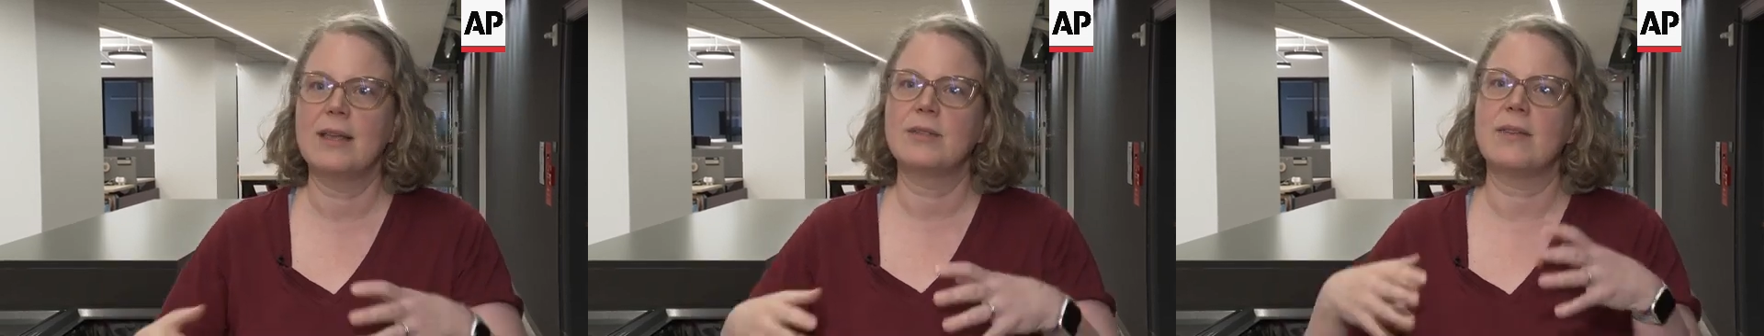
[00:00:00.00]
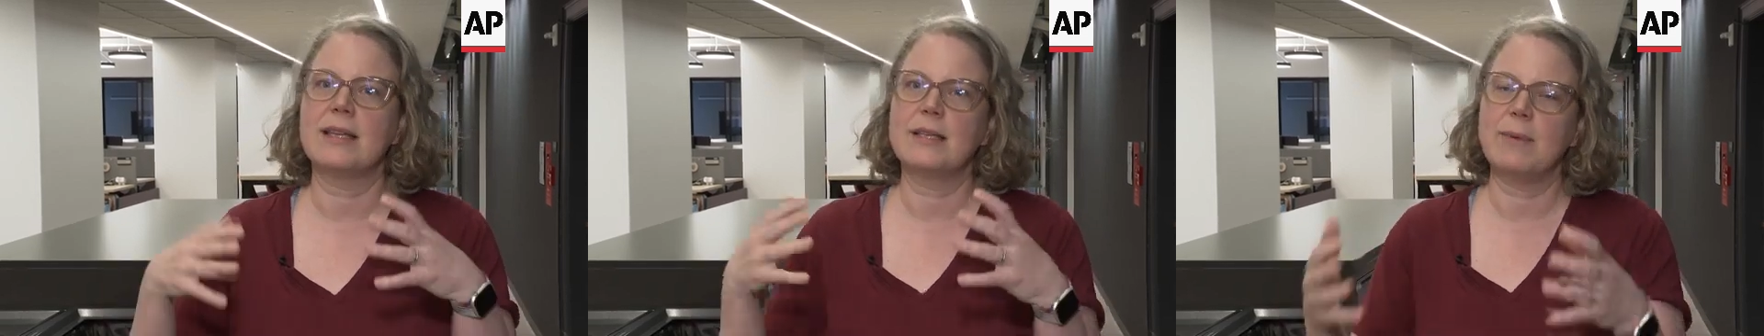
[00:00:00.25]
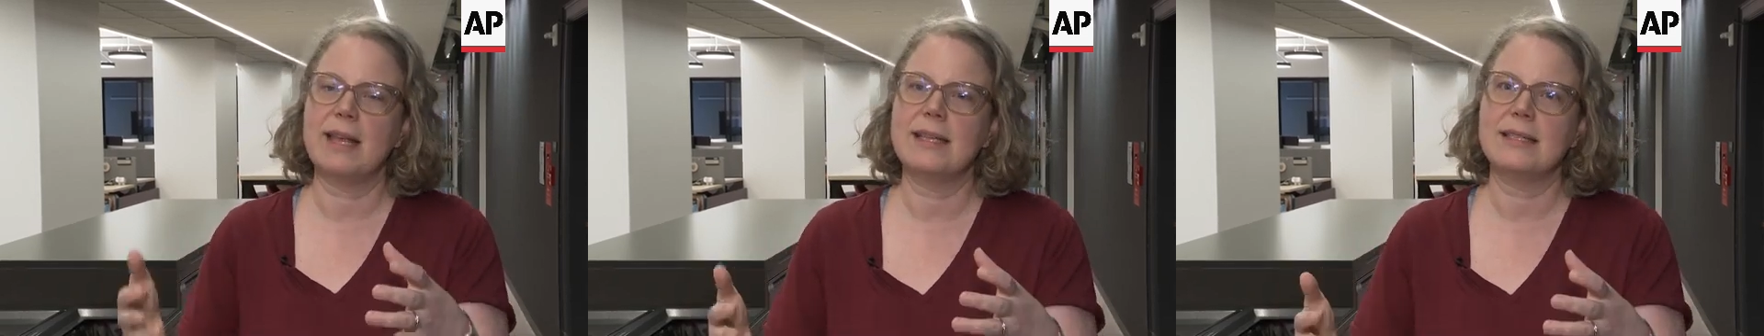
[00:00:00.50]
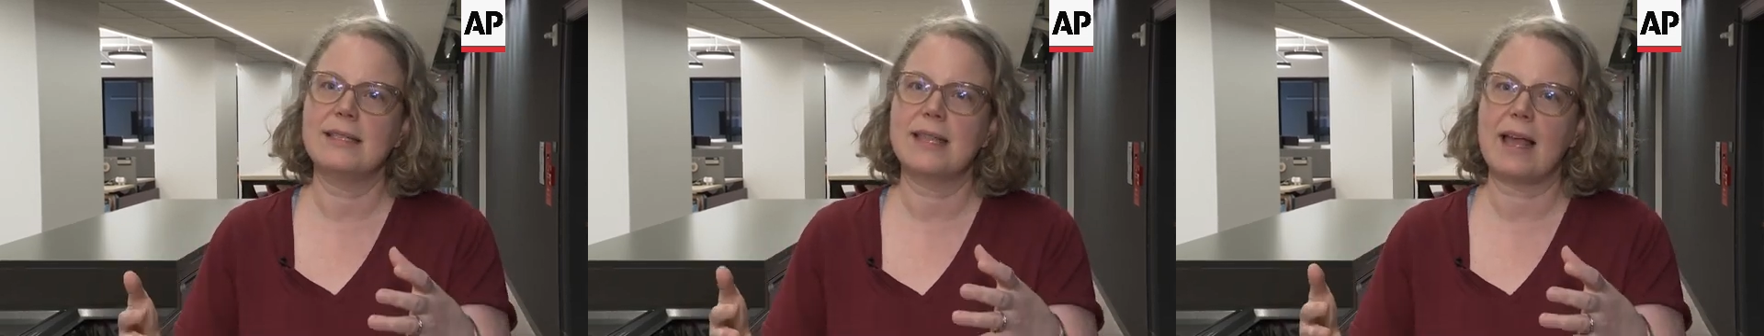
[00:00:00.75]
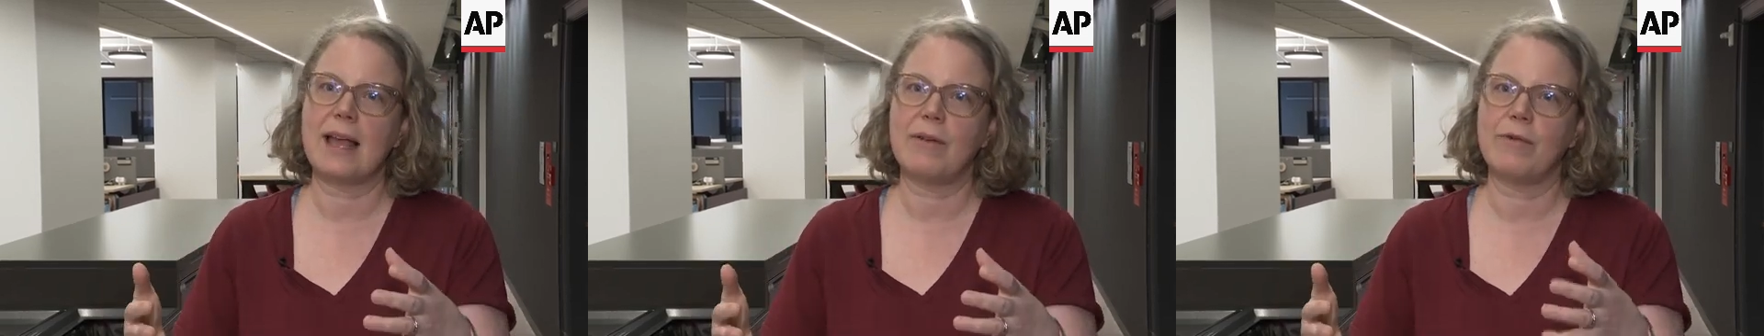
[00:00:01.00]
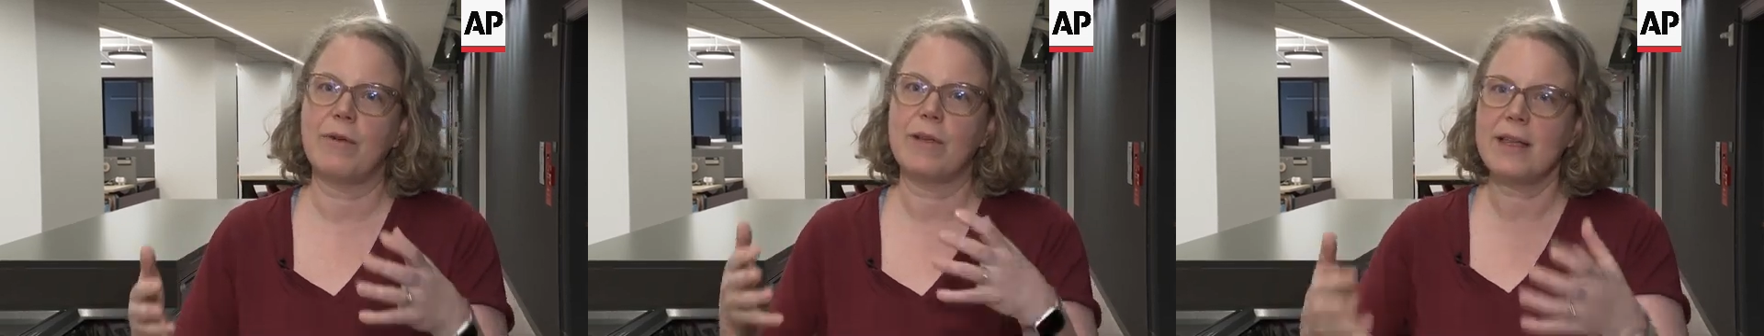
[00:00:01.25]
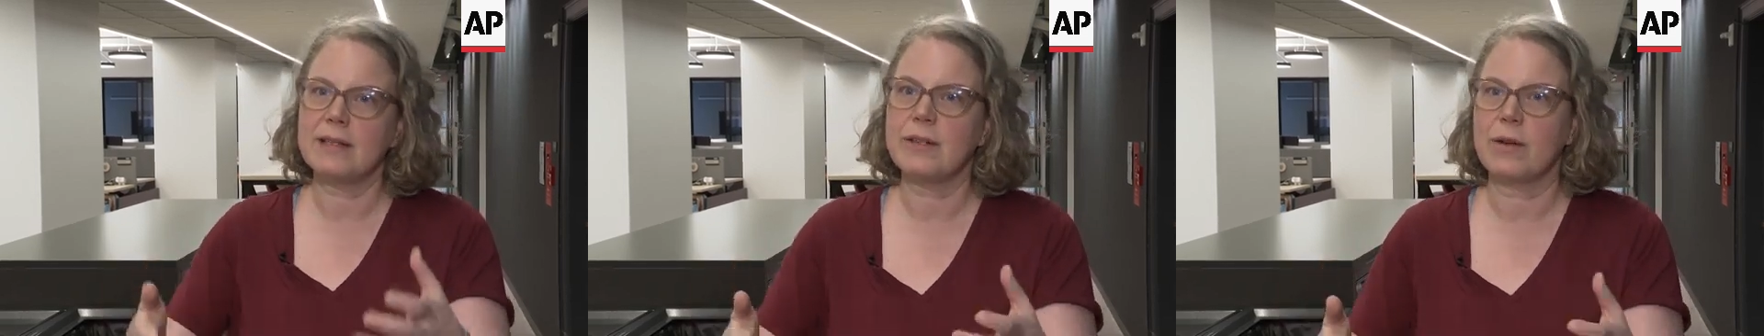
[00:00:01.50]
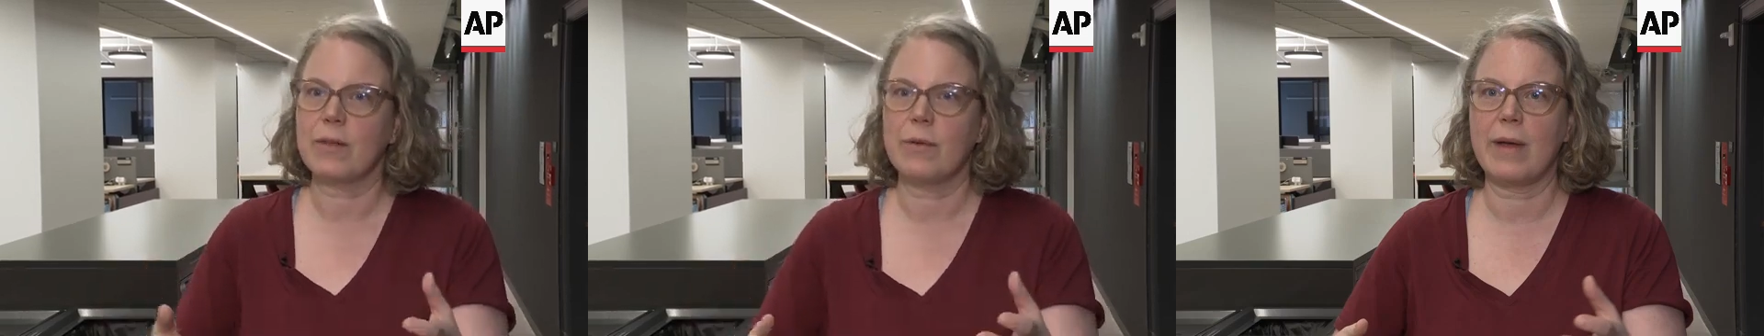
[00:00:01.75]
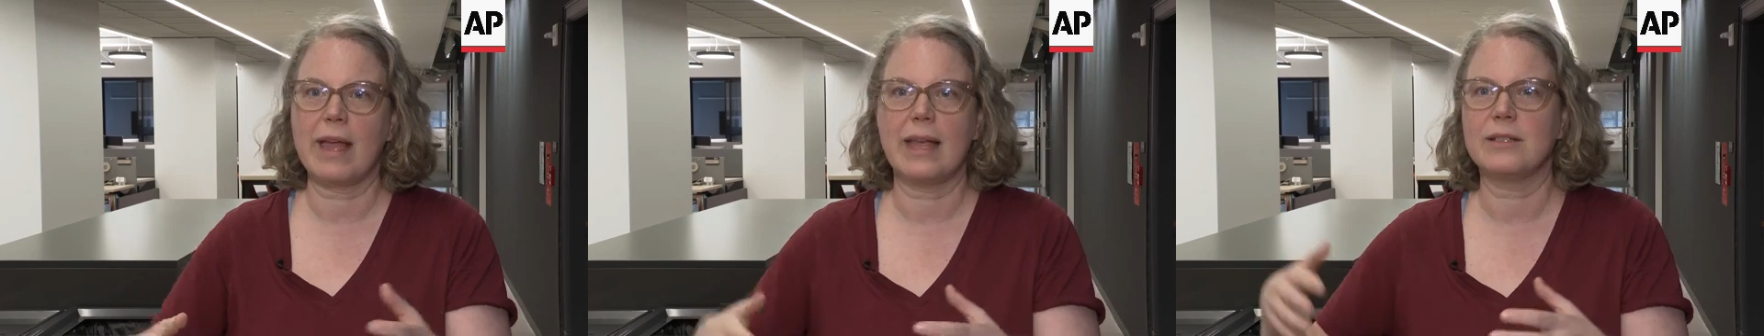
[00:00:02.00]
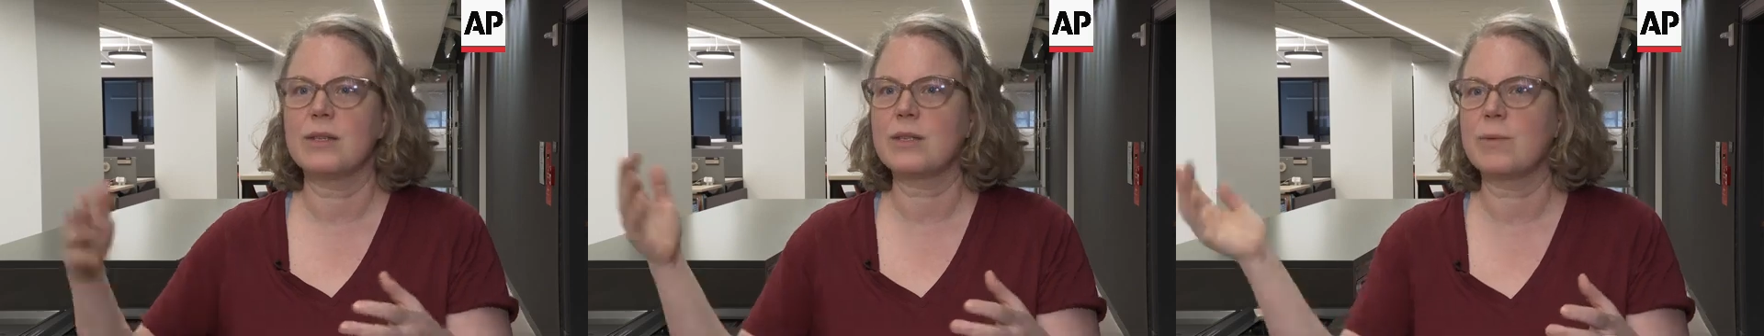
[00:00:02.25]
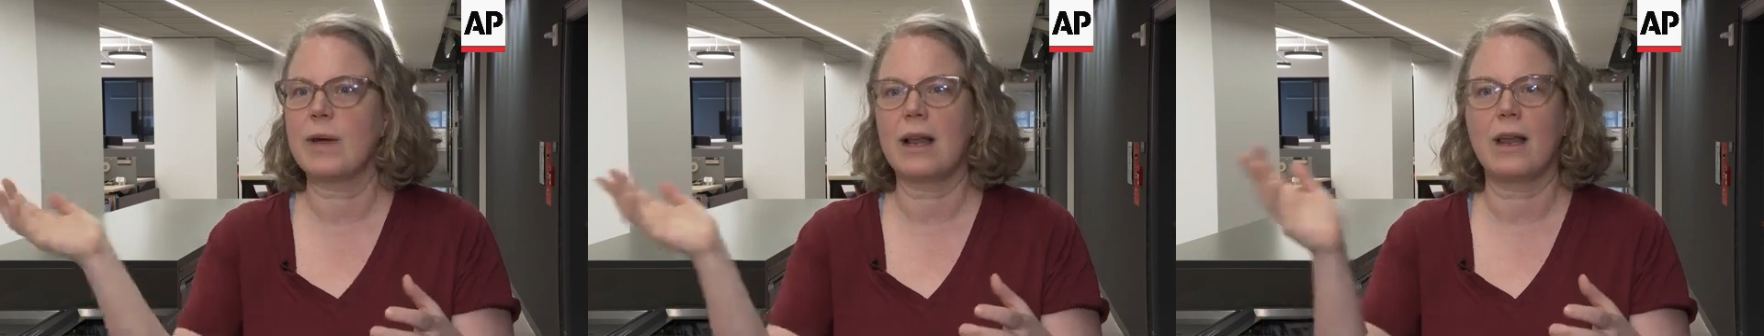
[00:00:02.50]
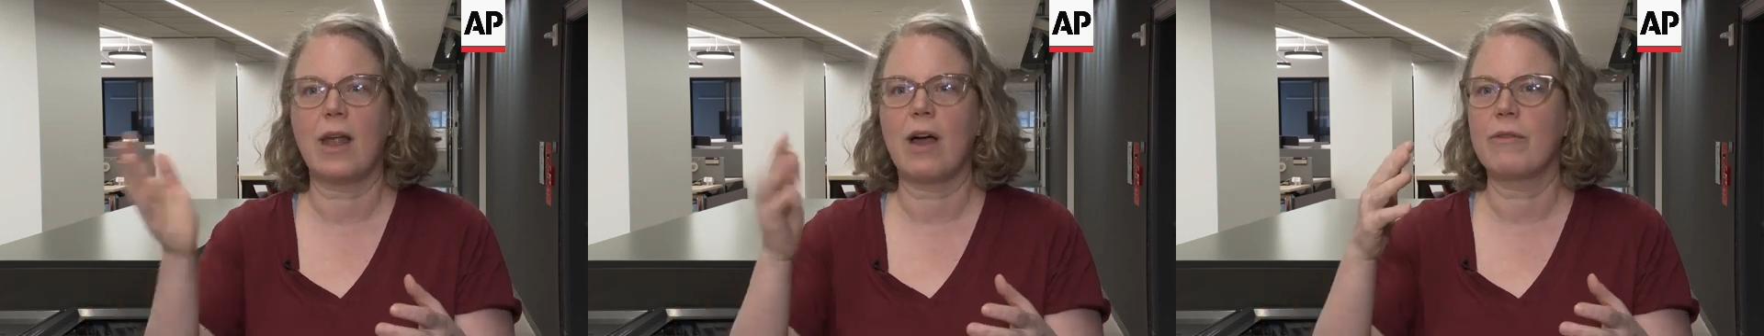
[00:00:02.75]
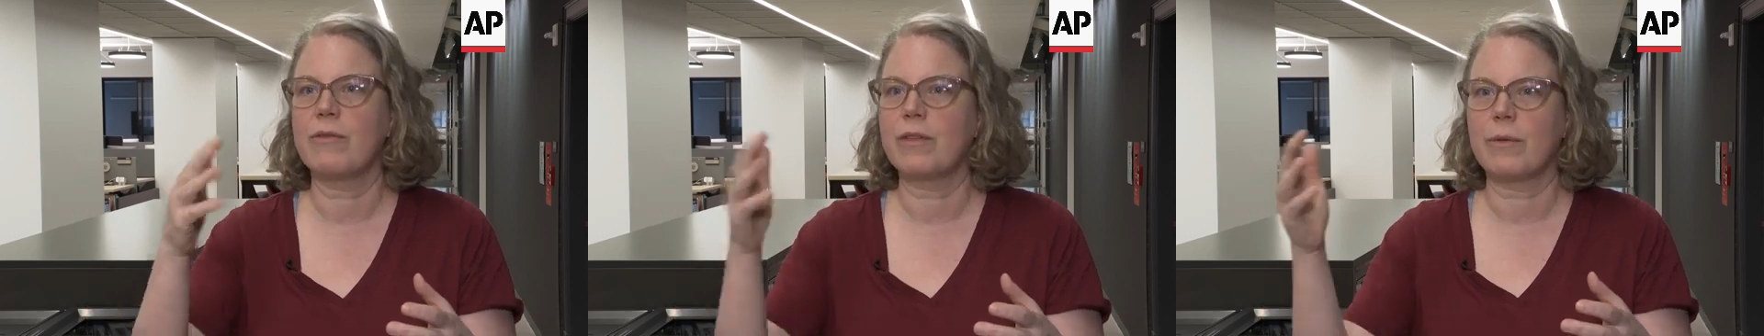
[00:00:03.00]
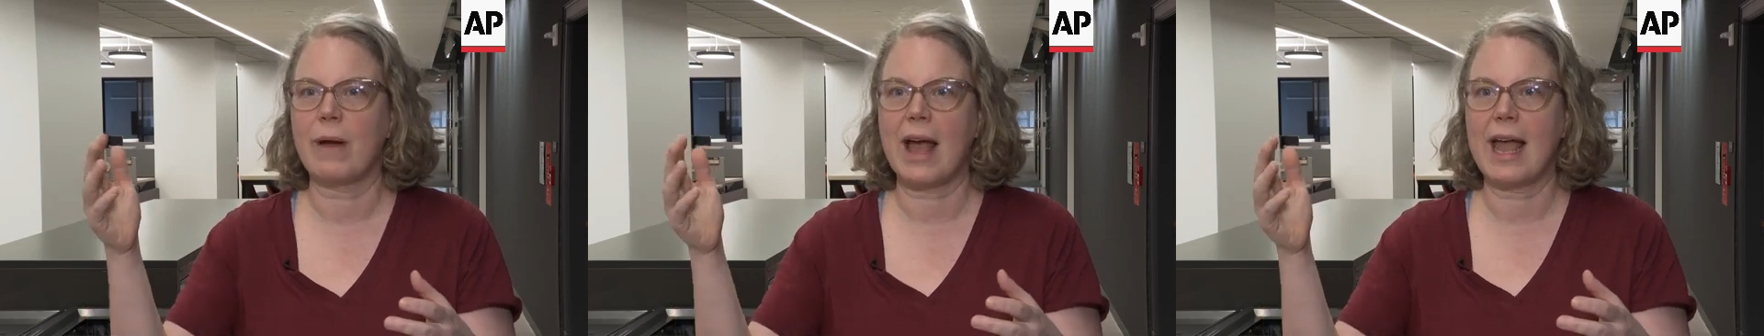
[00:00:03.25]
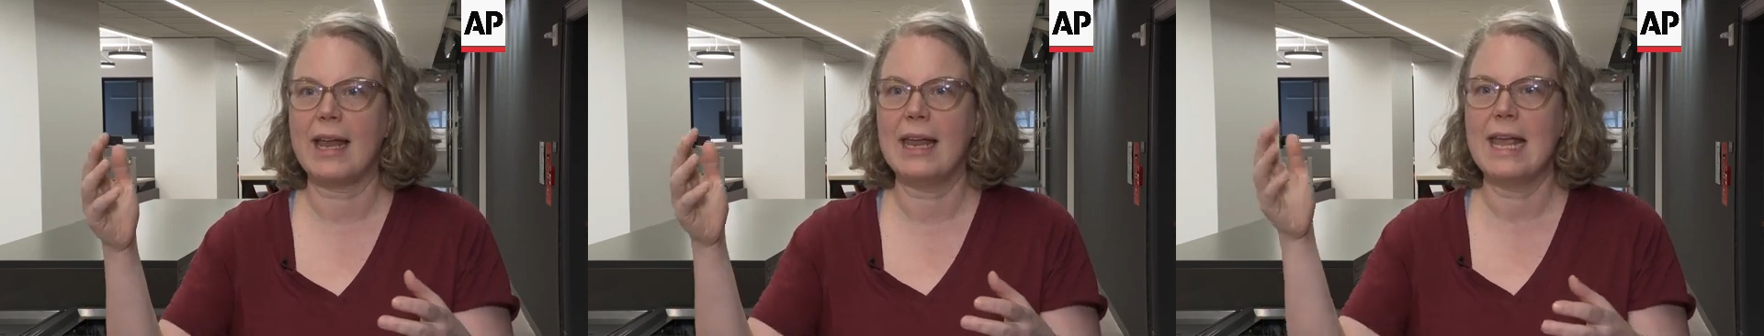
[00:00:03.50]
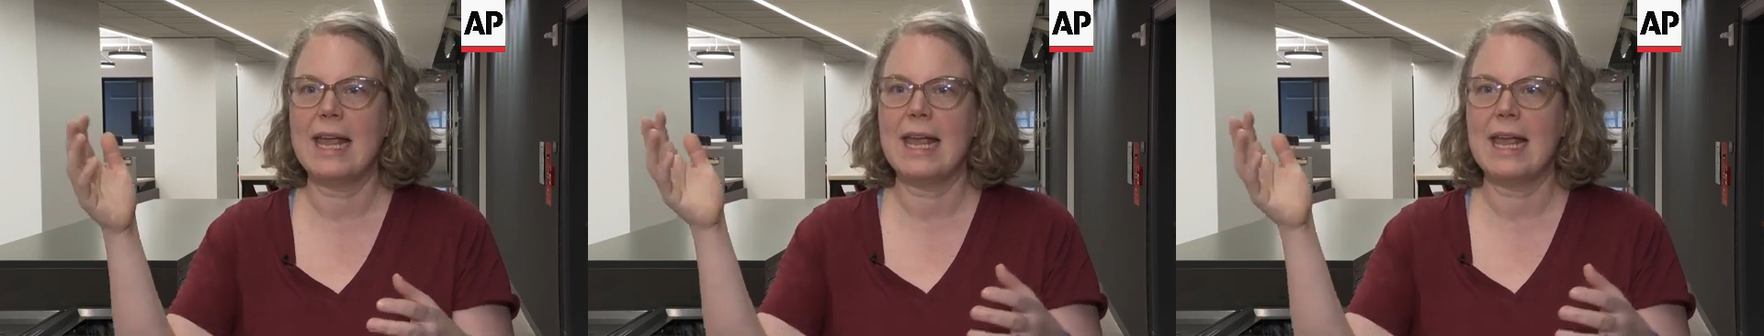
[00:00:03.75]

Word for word: So this means that for this earthquake, it just went along for the ride.